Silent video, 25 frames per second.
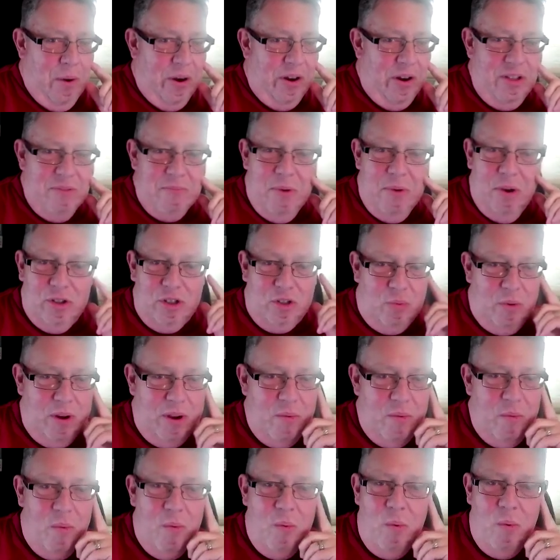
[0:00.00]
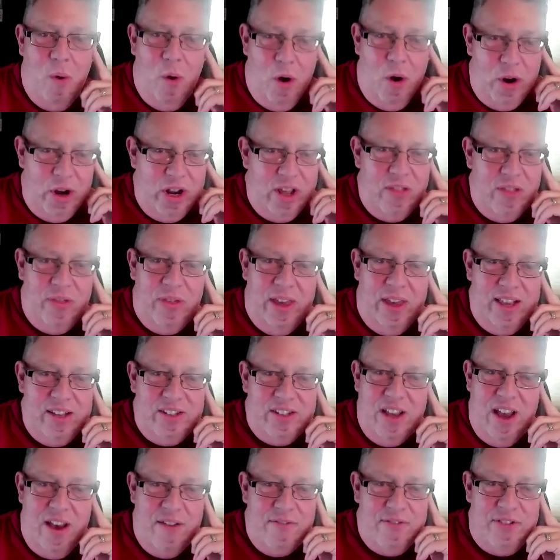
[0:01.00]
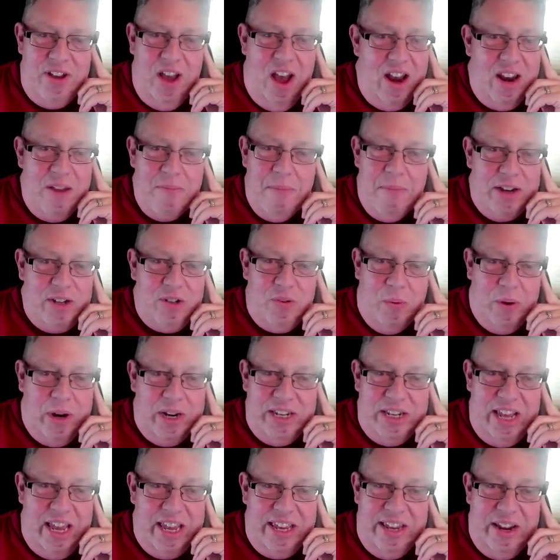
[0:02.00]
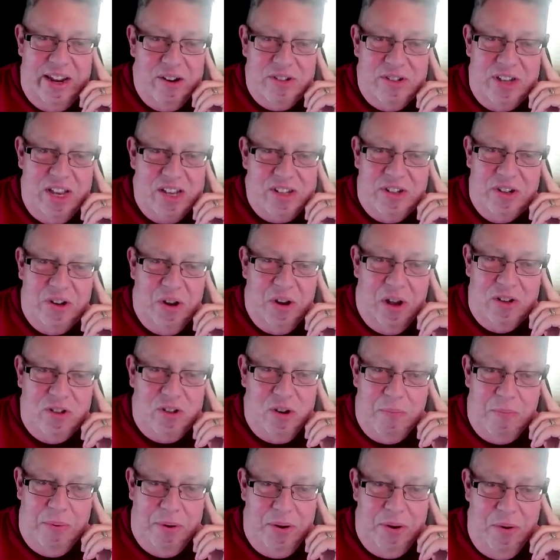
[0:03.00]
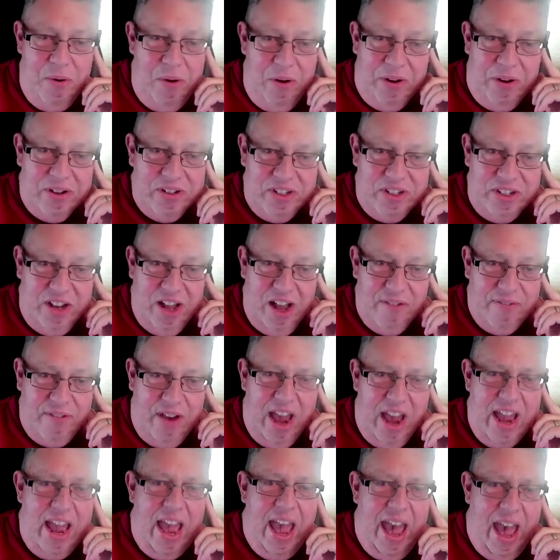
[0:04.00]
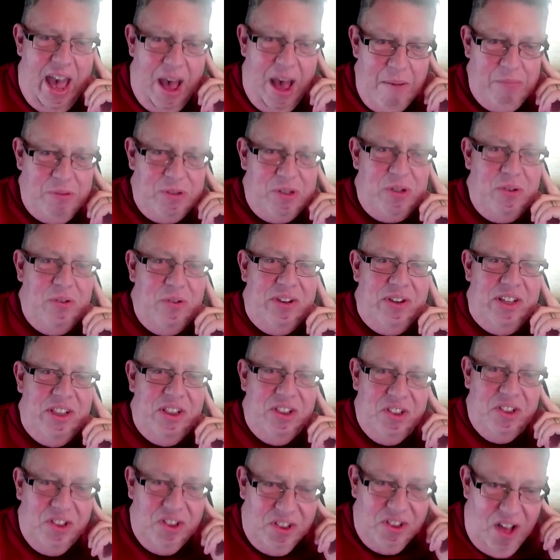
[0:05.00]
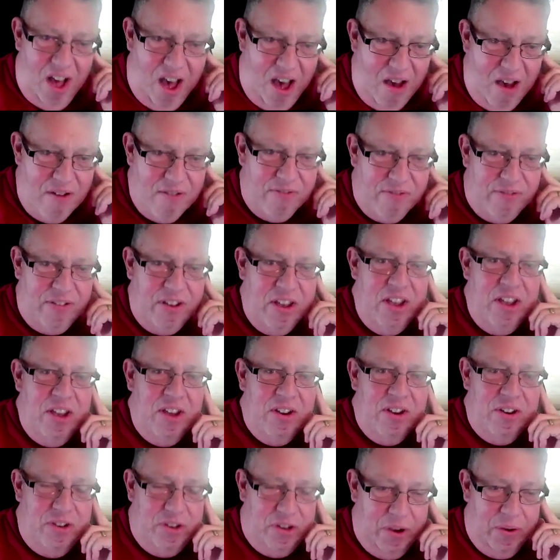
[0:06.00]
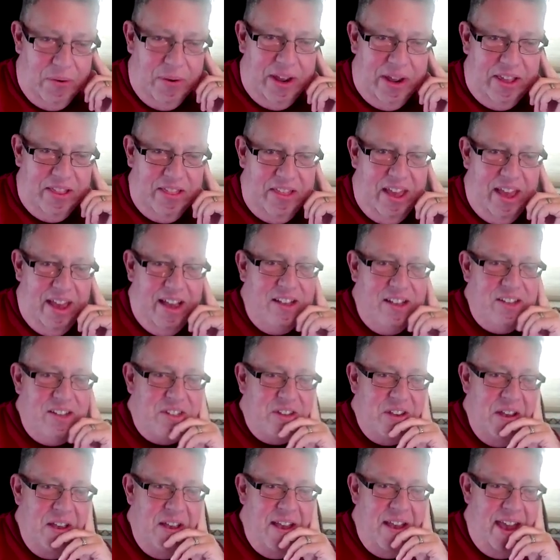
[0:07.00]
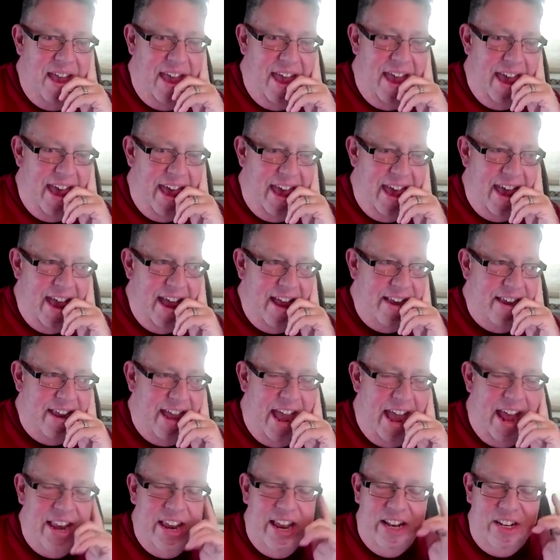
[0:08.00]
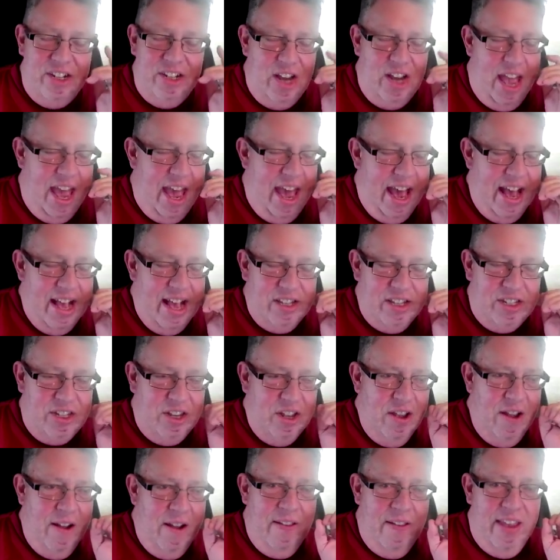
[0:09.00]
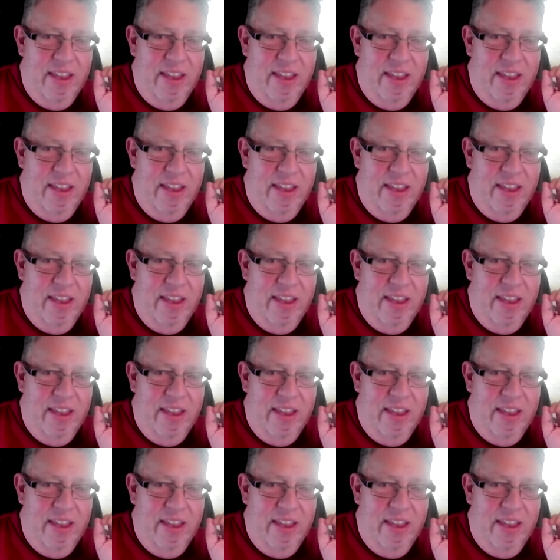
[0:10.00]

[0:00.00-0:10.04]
one of the most rewarding things I've done in my 28 years as an entrepreneur and stuff. I absolutely love doing this, and it has